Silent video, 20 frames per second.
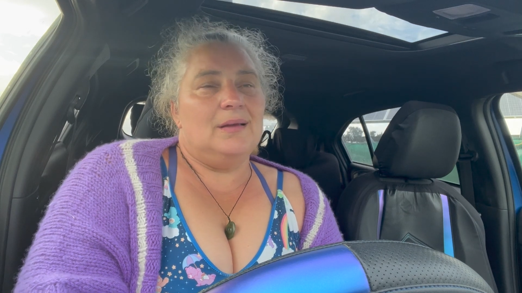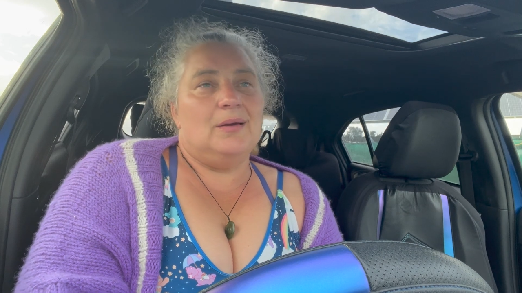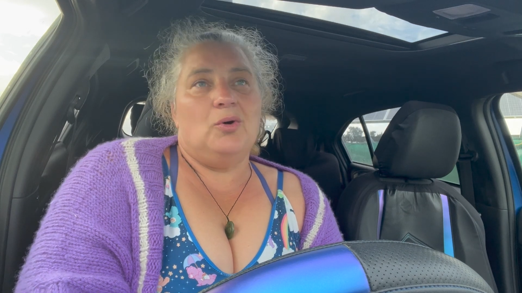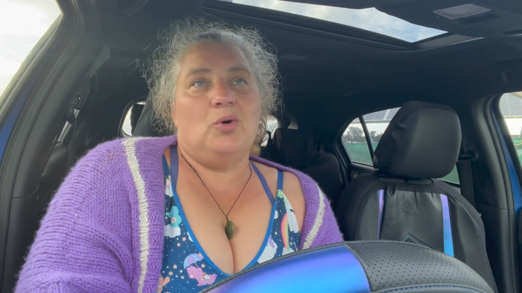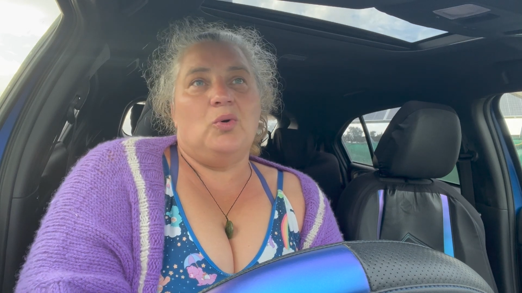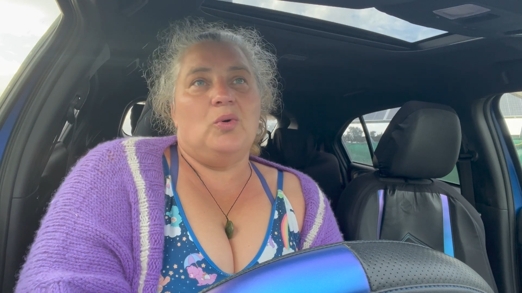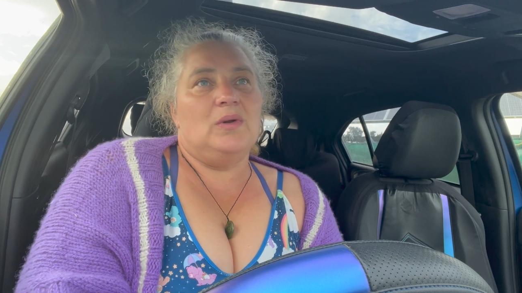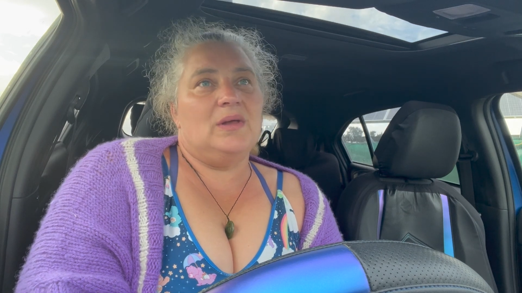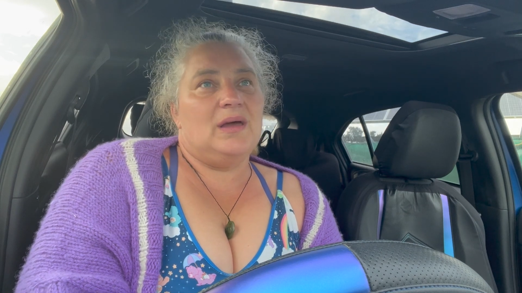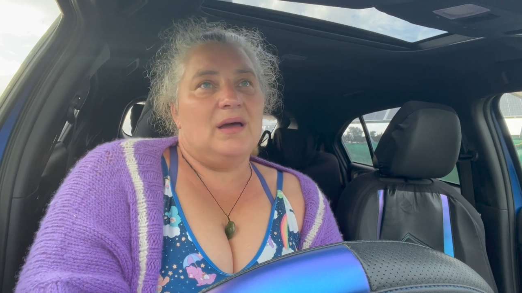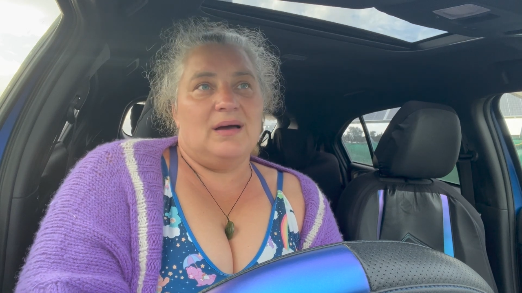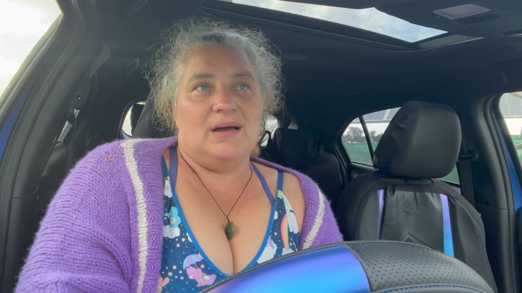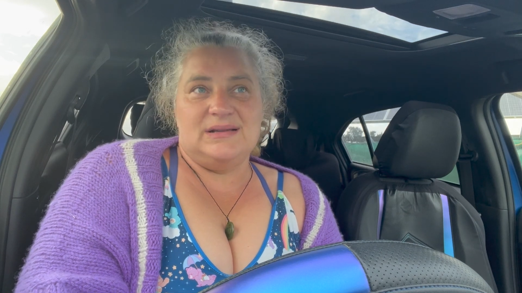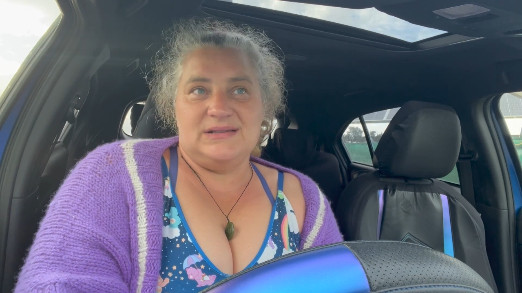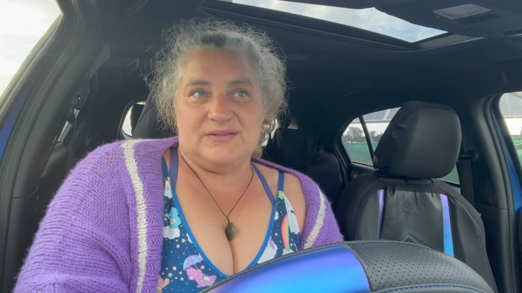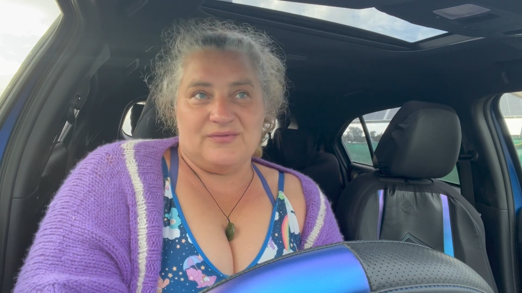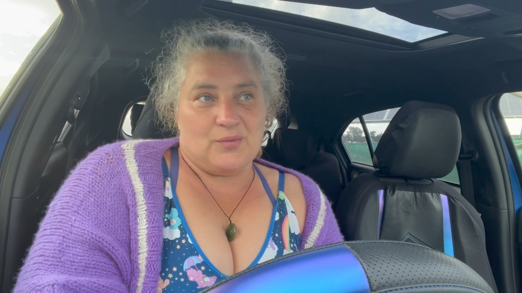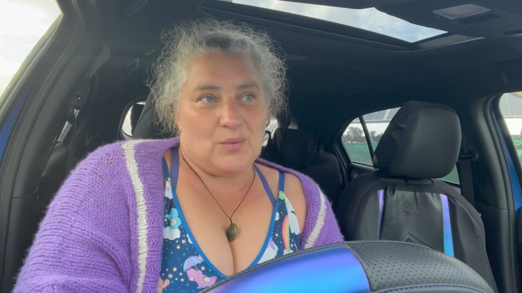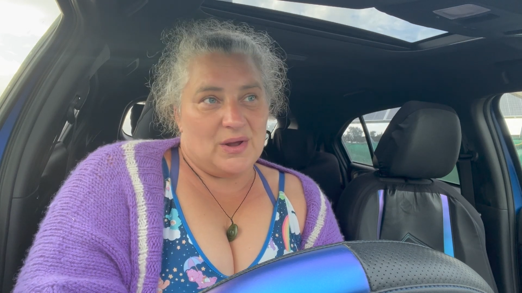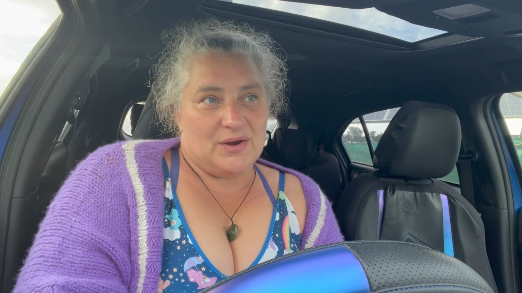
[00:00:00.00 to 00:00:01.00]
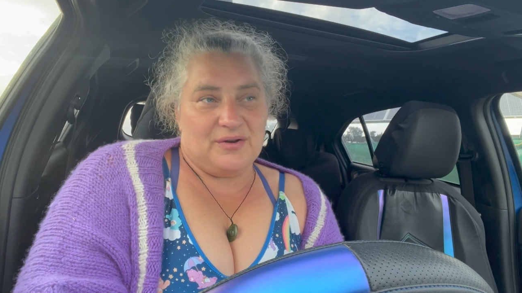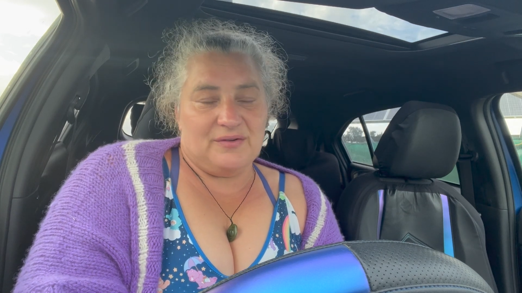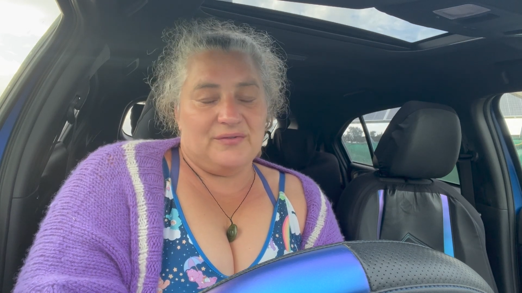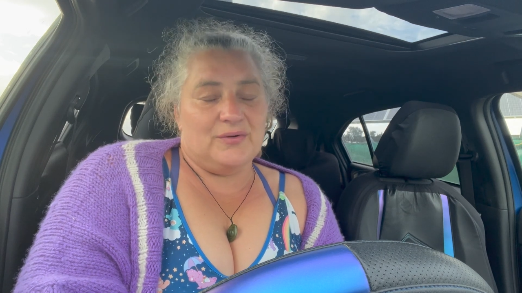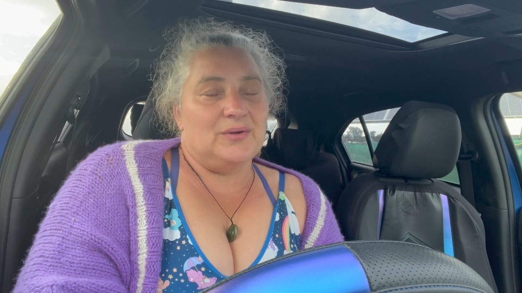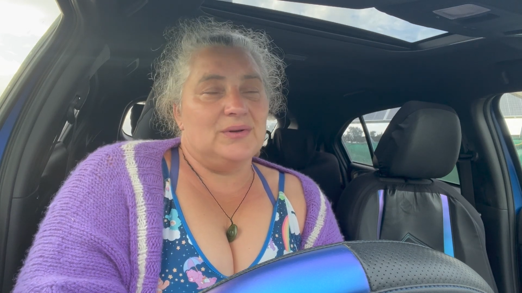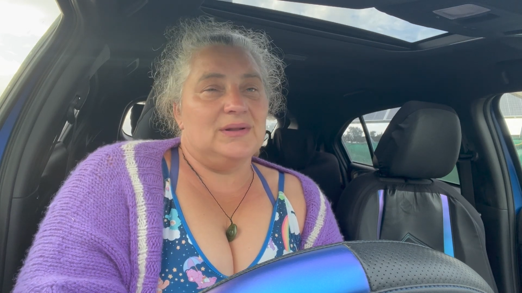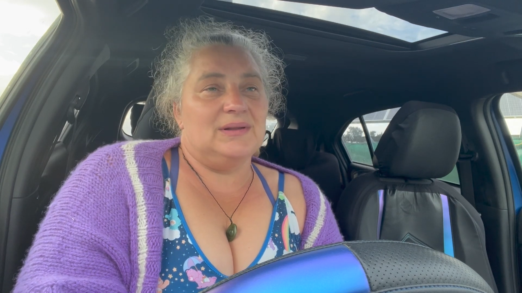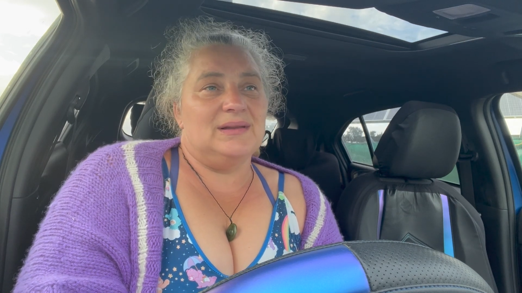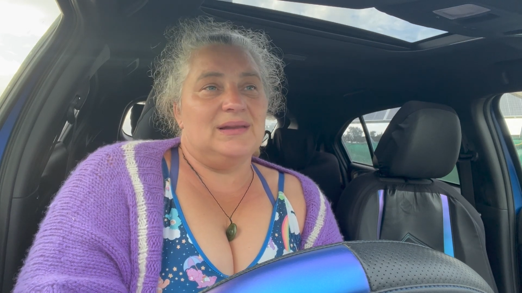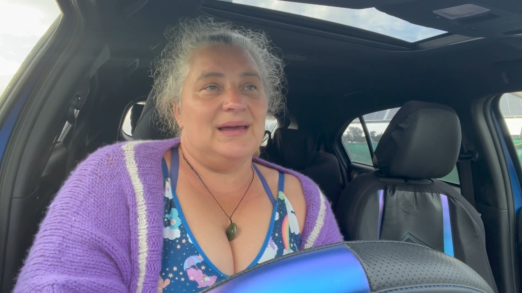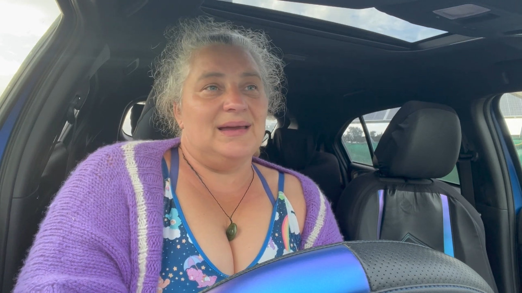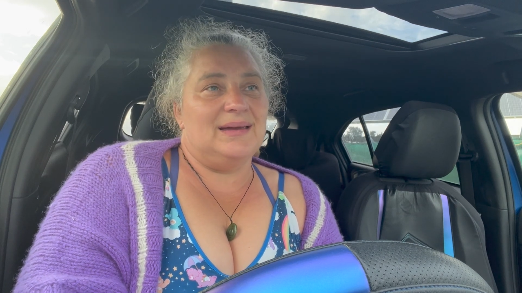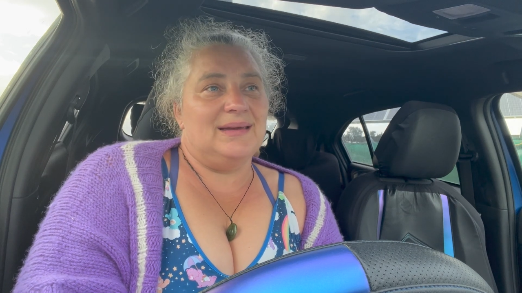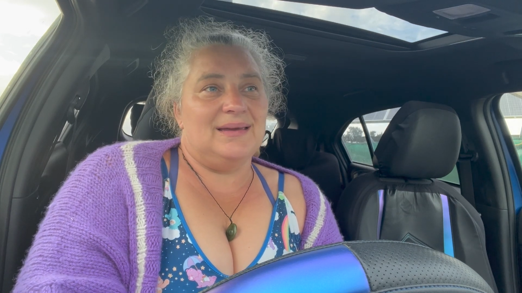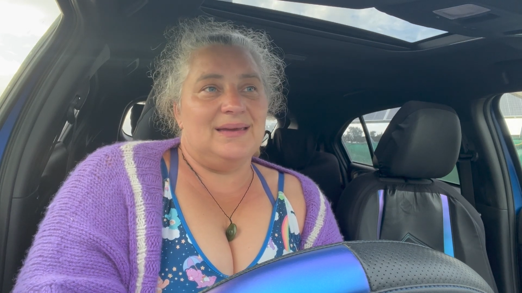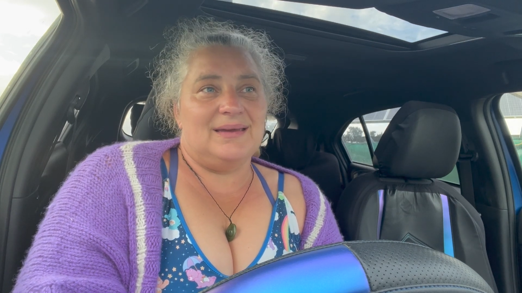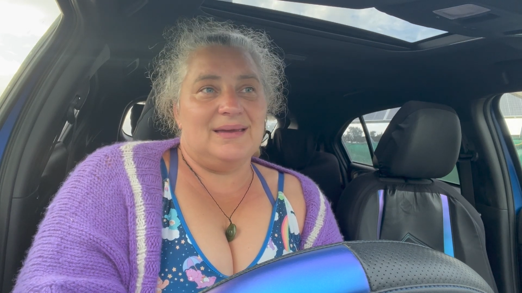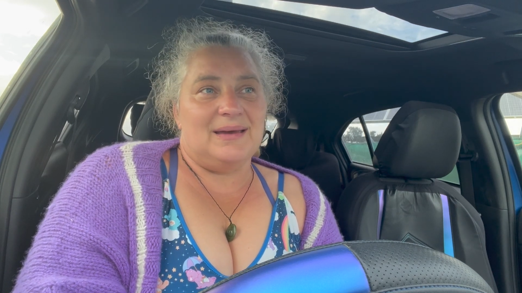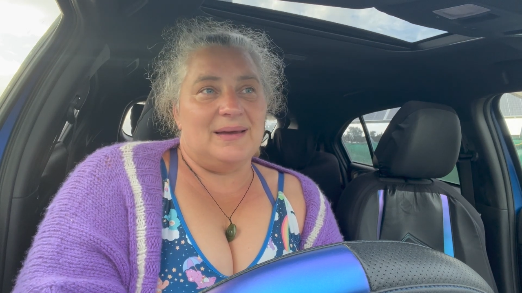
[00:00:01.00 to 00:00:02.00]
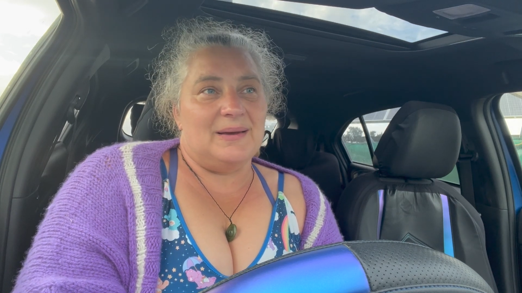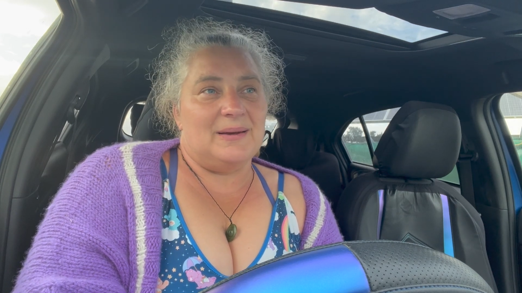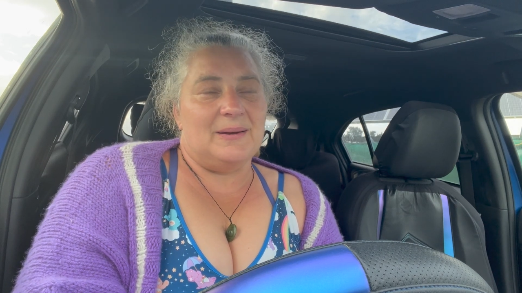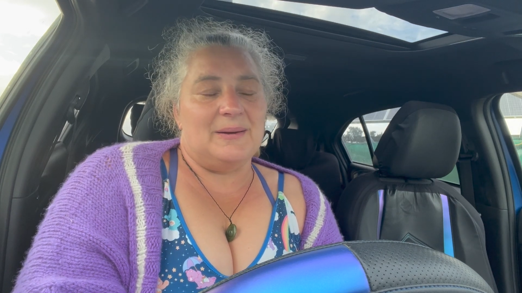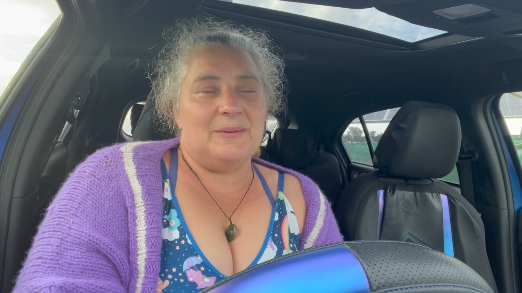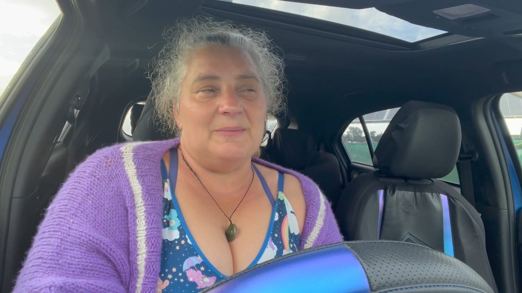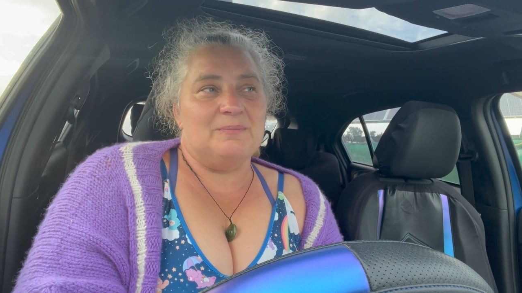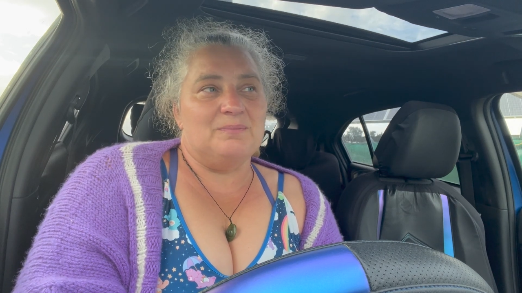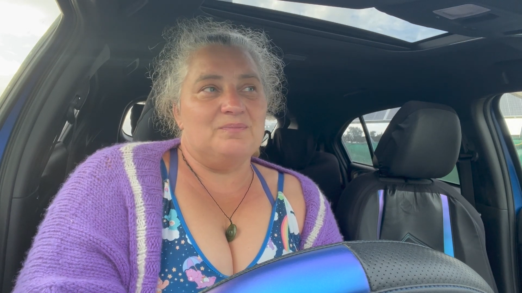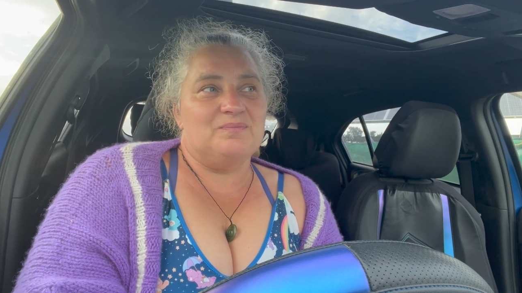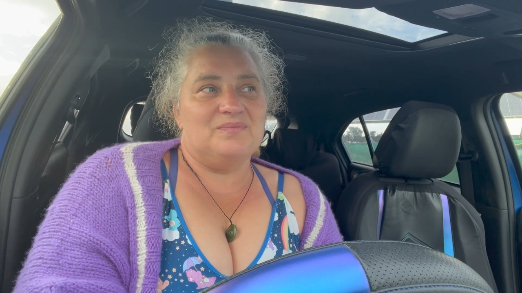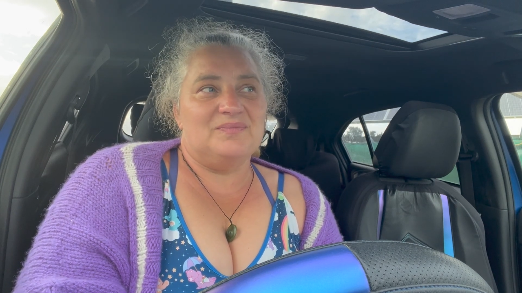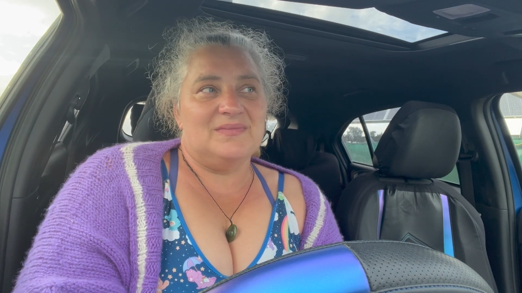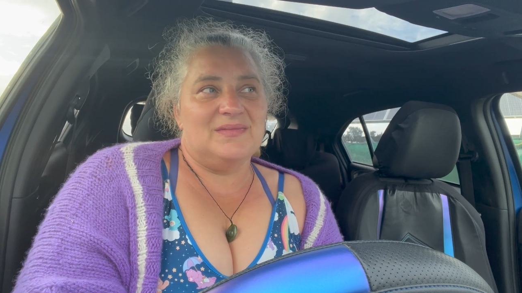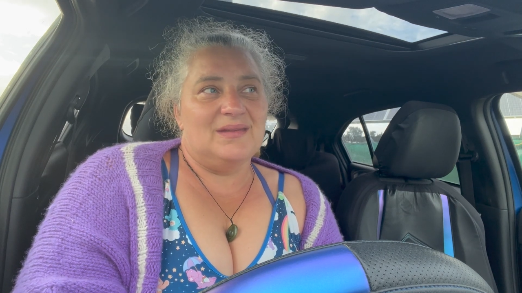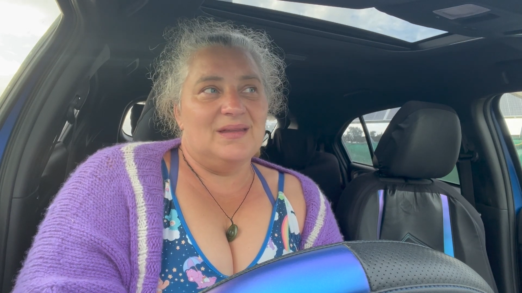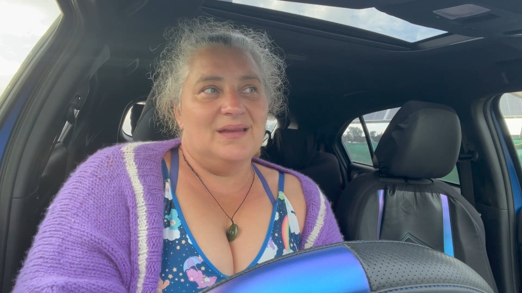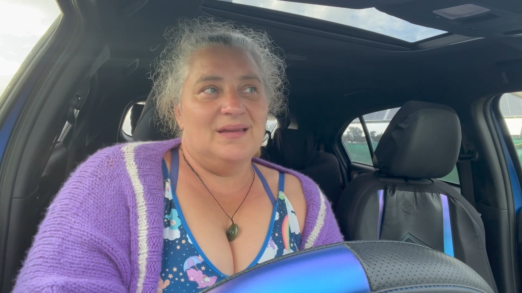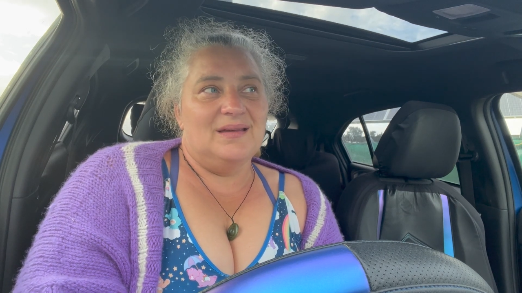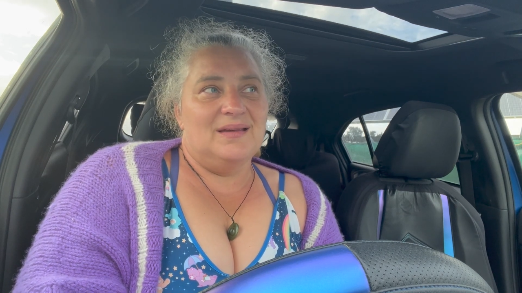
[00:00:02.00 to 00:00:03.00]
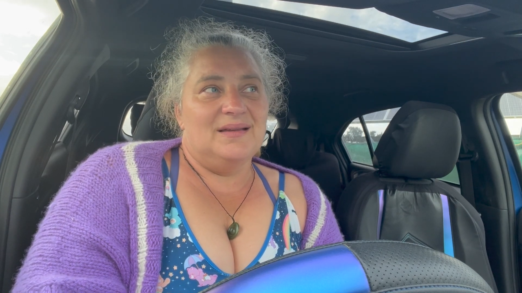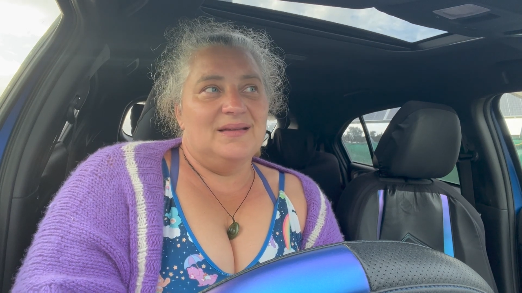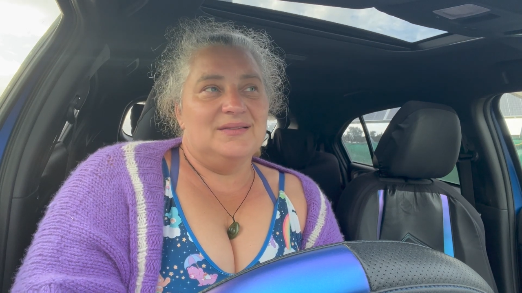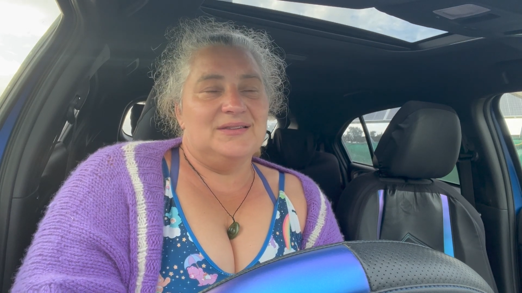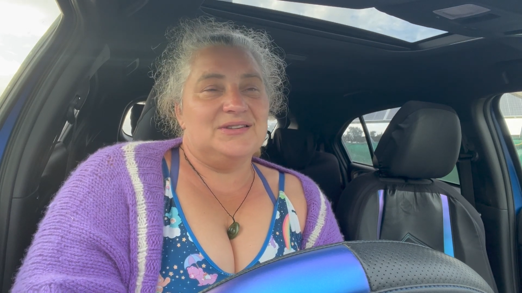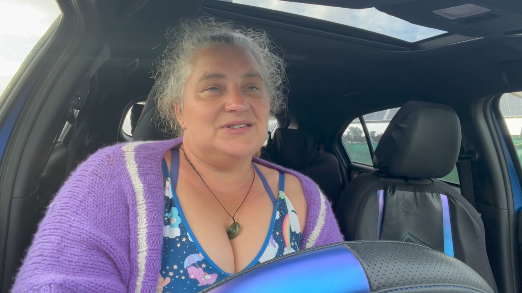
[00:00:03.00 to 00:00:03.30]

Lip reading: all kinds of wonderful. Like the